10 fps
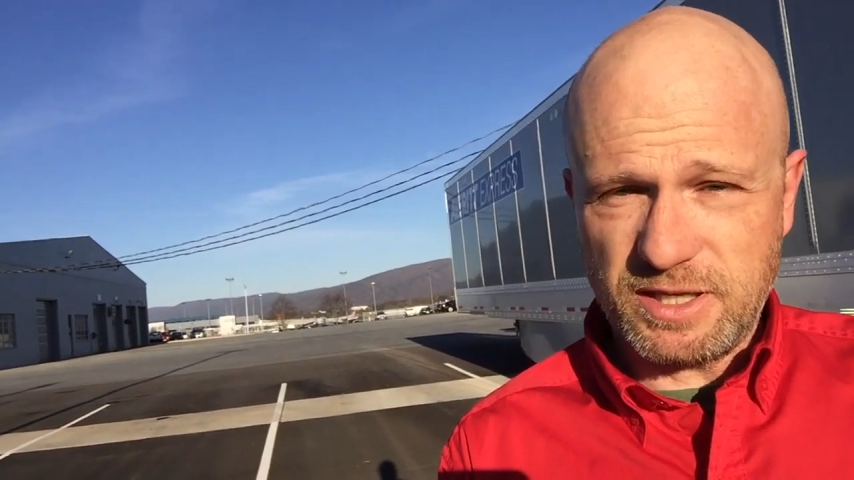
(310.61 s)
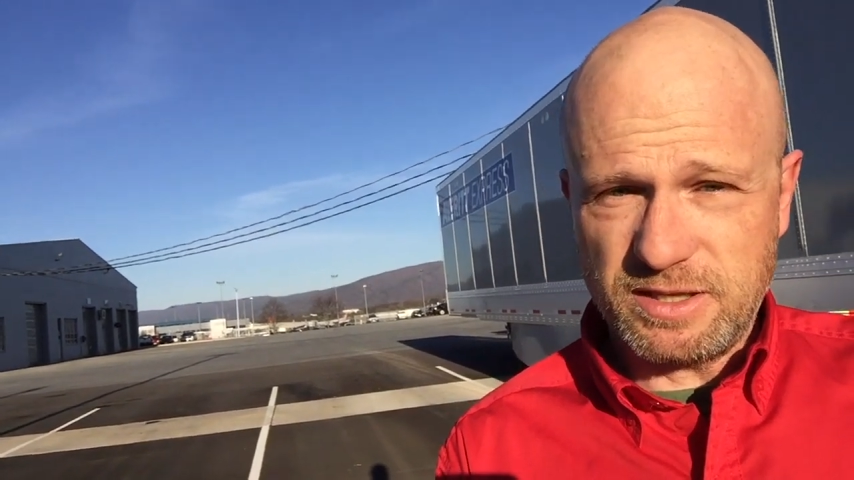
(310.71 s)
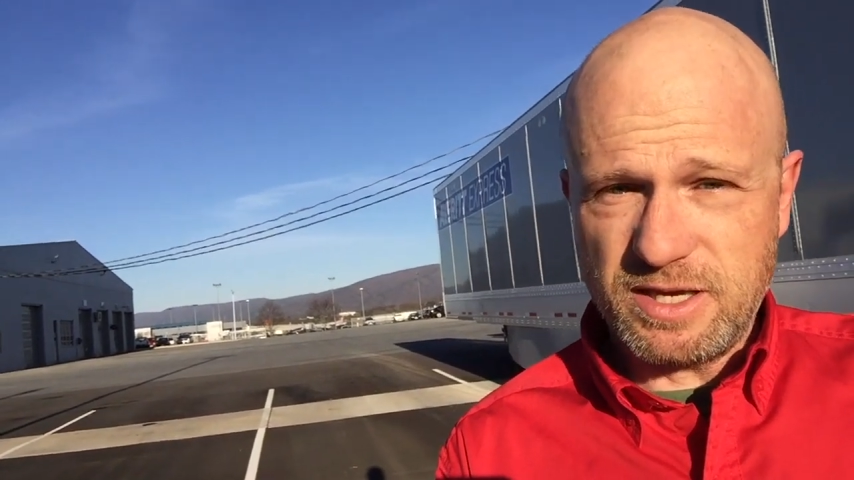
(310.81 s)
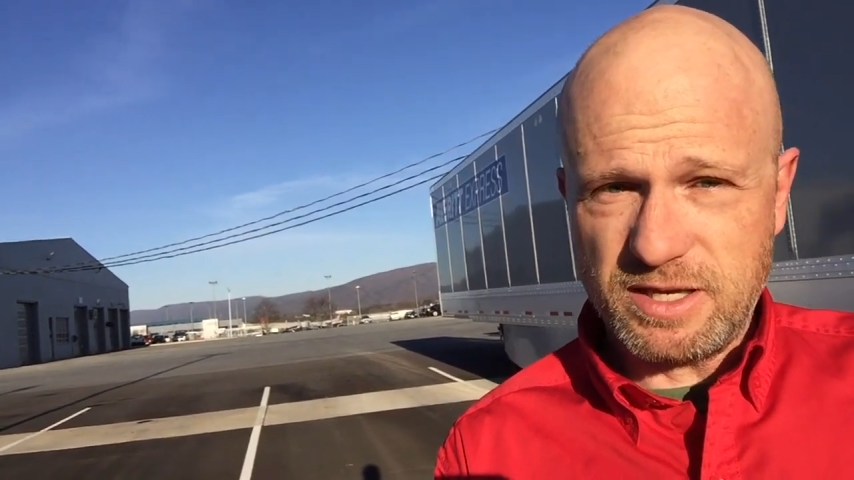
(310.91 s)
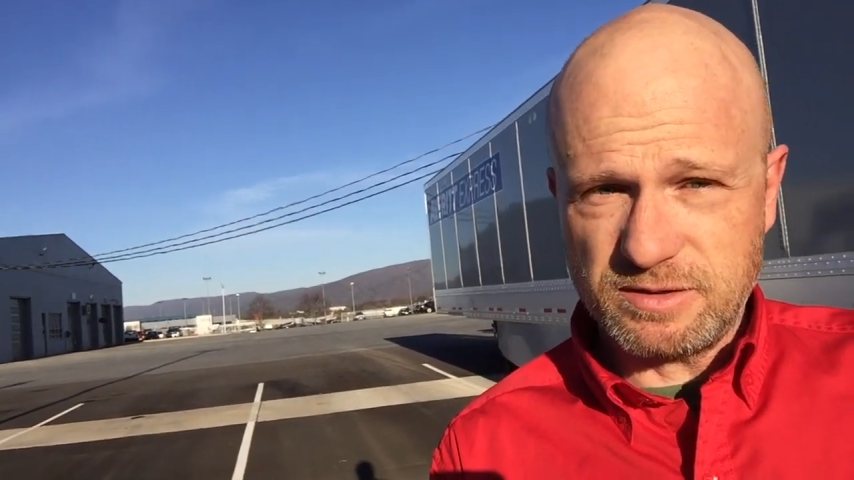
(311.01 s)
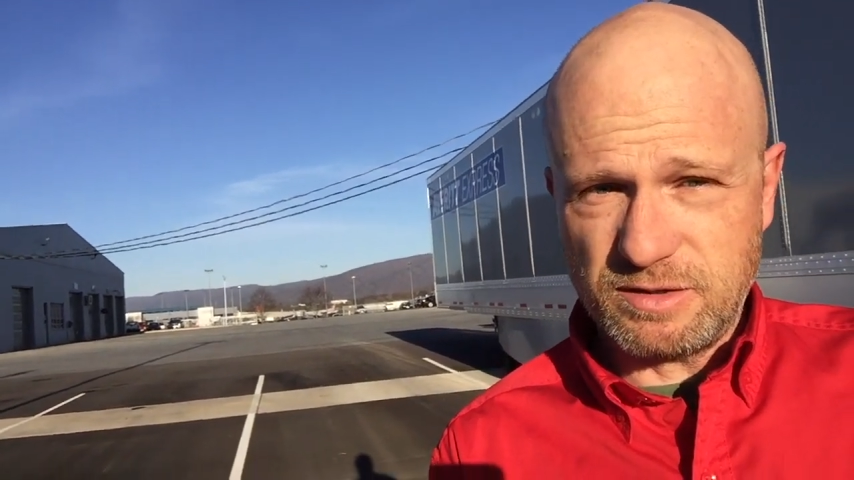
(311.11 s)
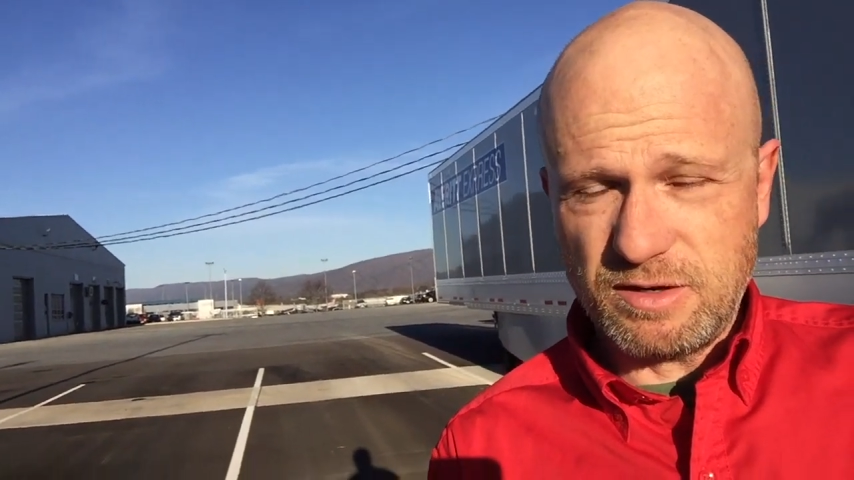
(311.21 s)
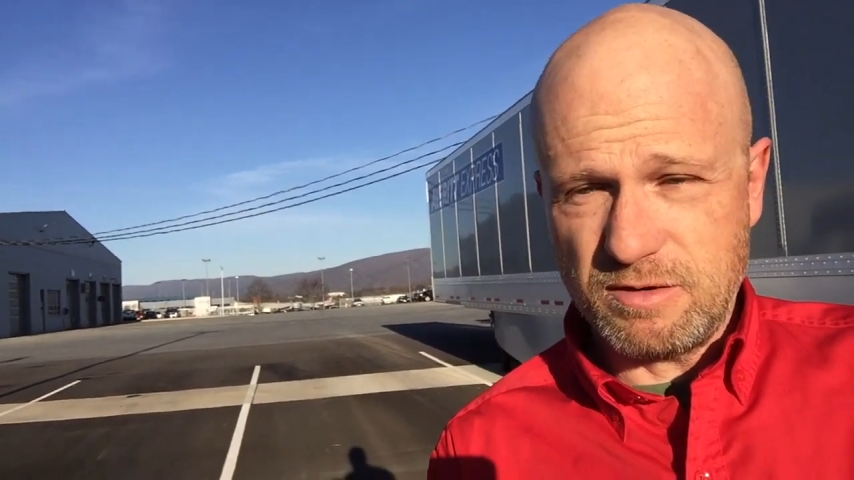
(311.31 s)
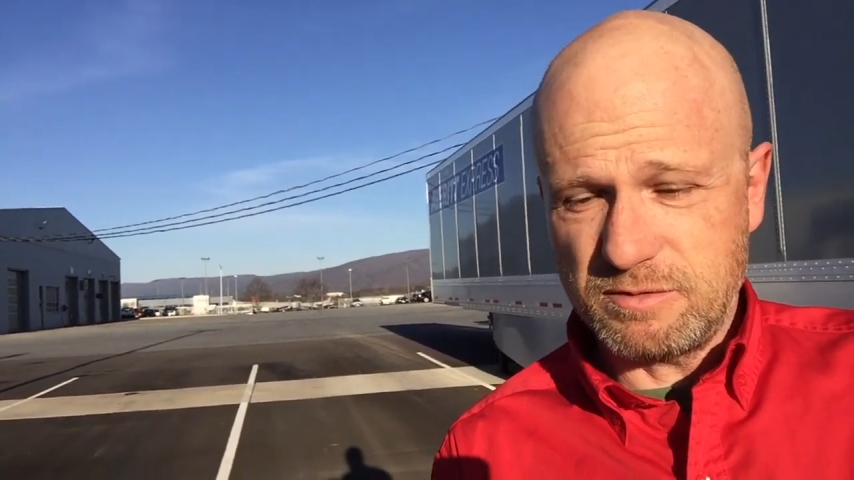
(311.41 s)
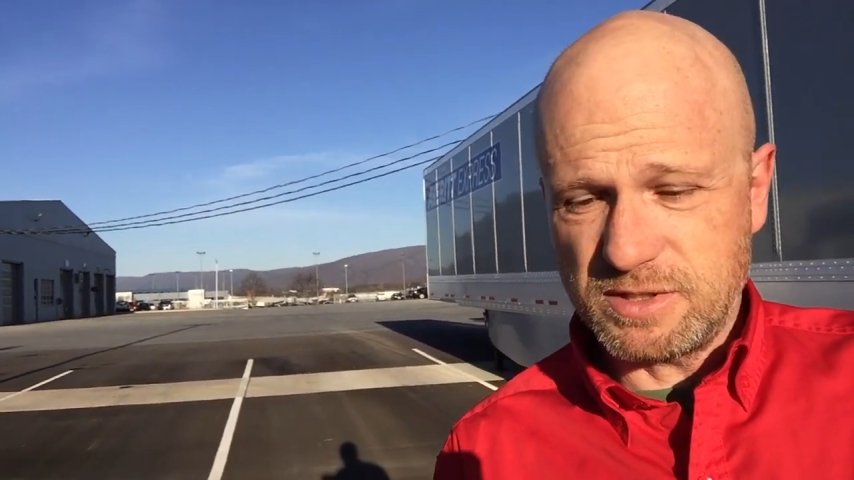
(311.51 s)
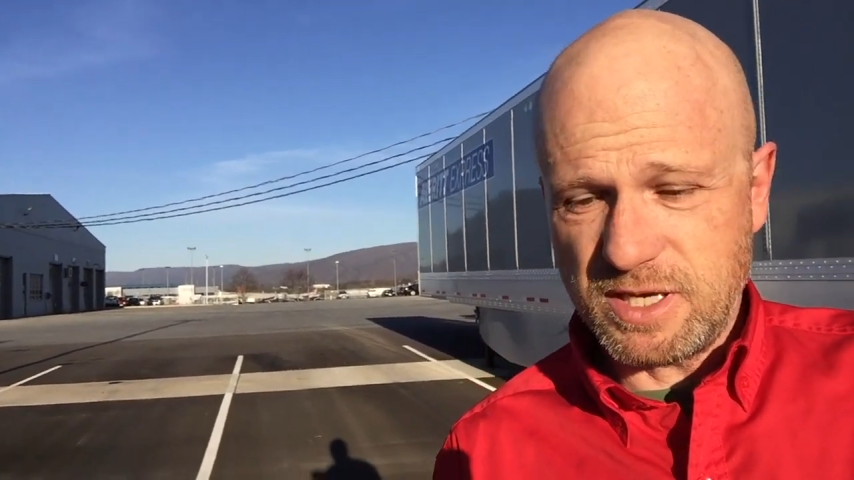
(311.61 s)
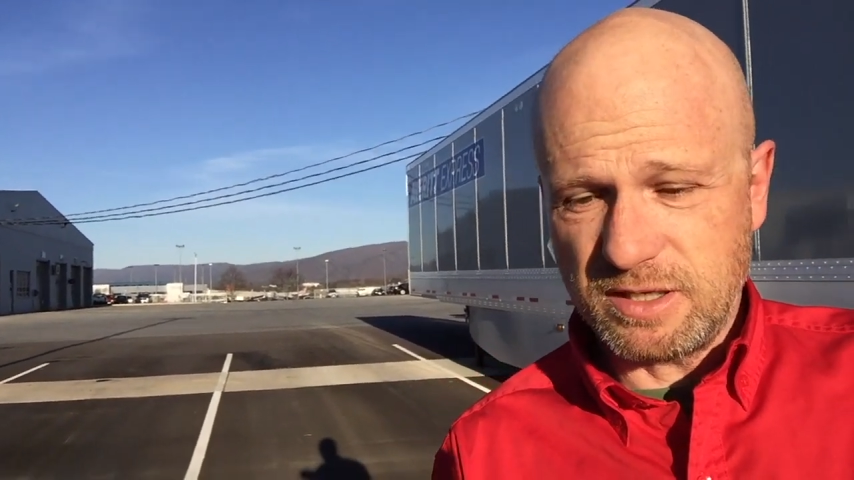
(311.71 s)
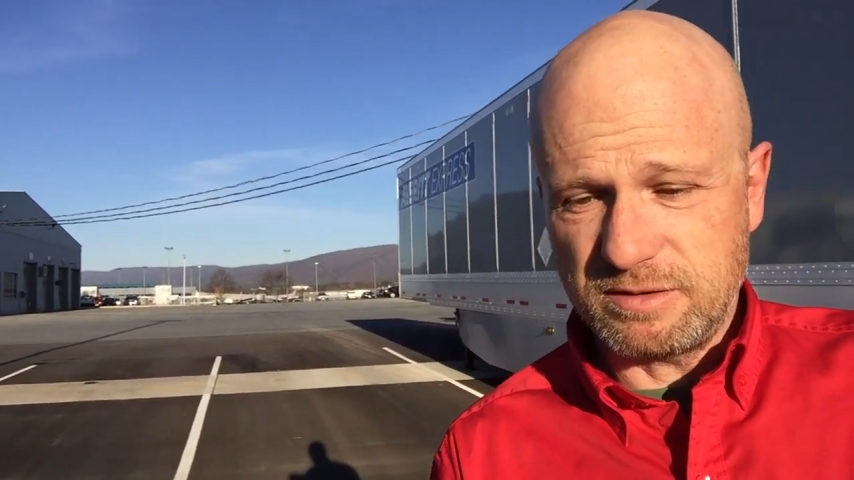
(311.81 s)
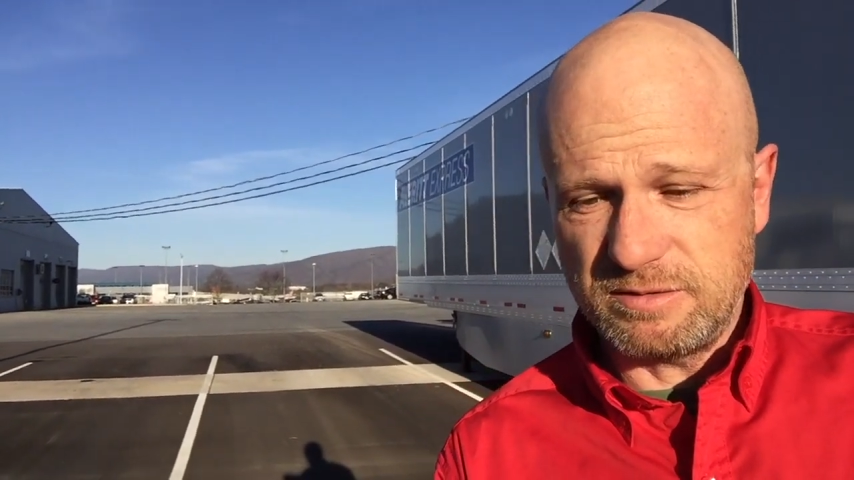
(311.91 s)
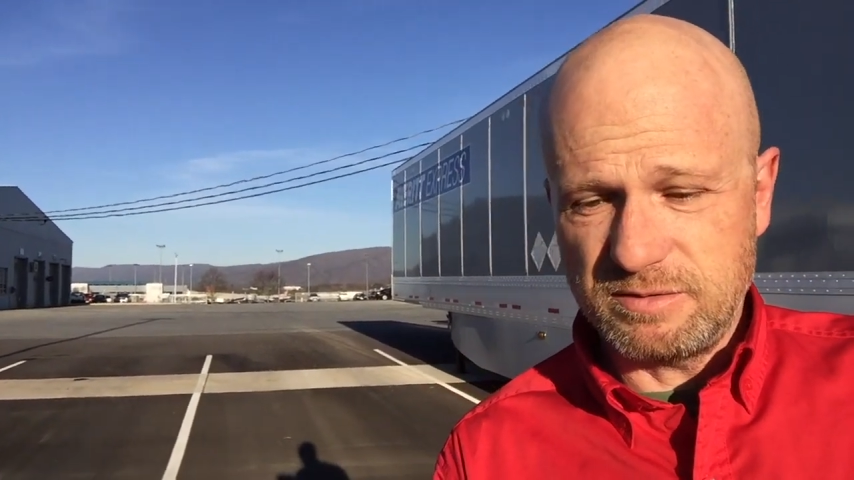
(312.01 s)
like this, you know, it was like